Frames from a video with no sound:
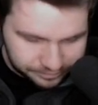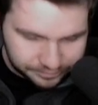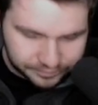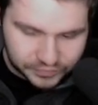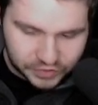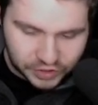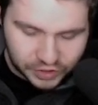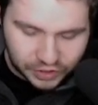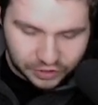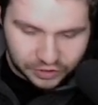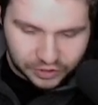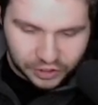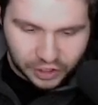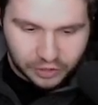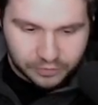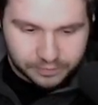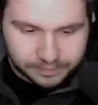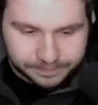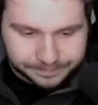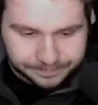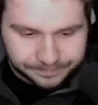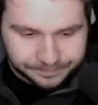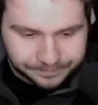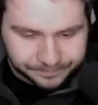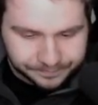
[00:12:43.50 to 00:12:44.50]
So there you go.
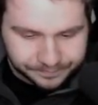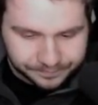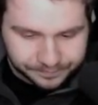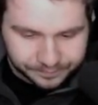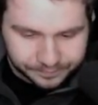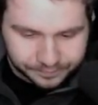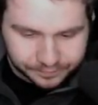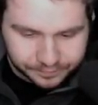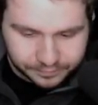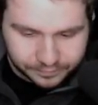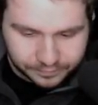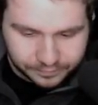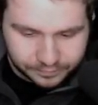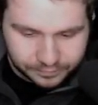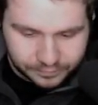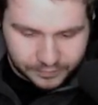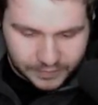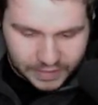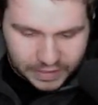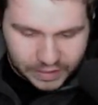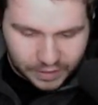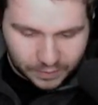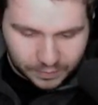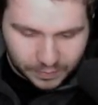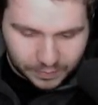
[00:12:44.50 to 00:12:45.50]

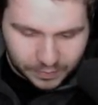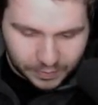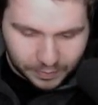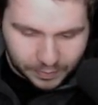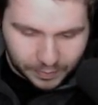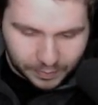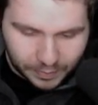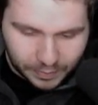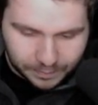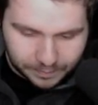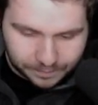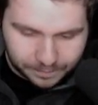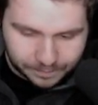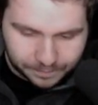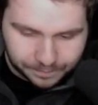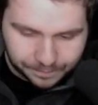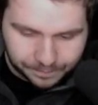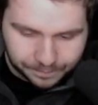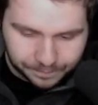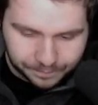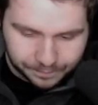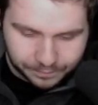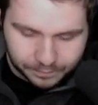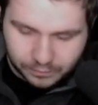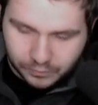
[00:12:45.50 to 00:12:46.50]
Yep.
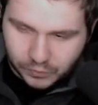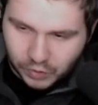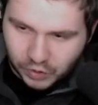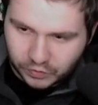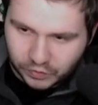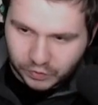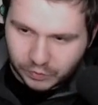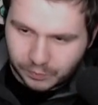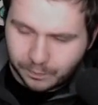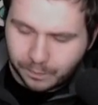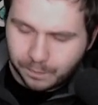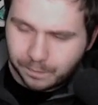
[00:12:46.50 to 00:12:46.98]
Beautiful.